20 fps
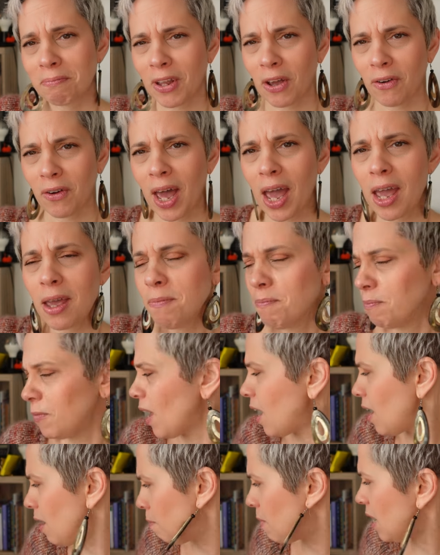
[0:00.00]
Okay,
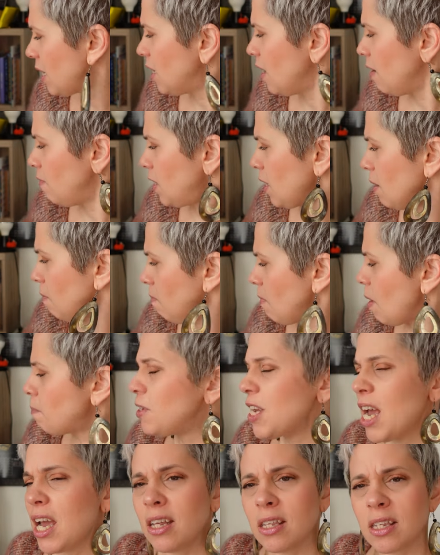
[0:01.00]
I might give some
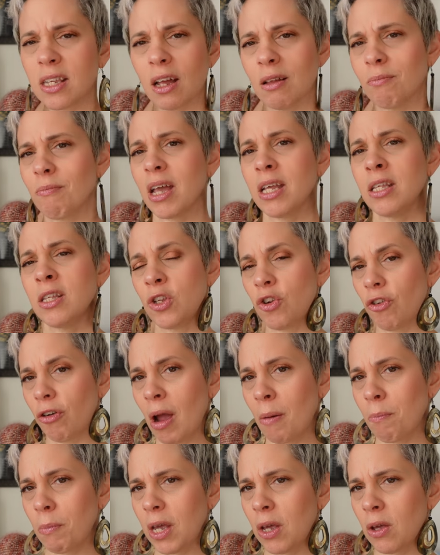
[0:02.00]
updates on my
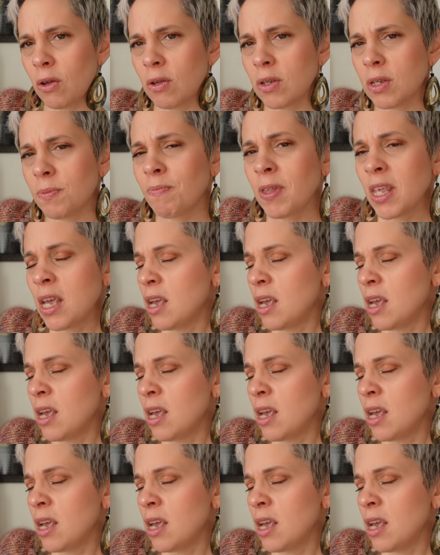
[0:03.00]
Instagram because